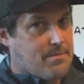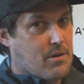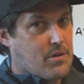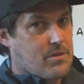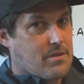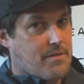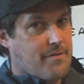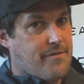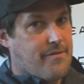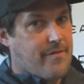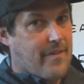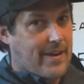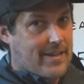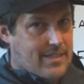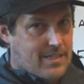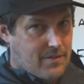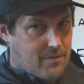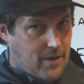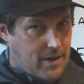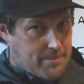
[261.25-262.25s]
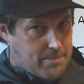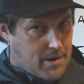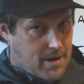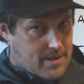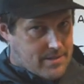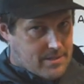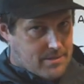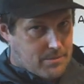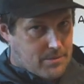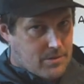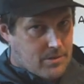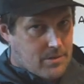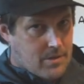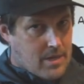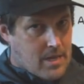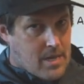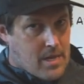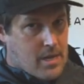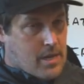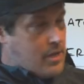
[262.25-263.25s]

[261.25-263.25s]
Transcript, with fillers: most effective way possible,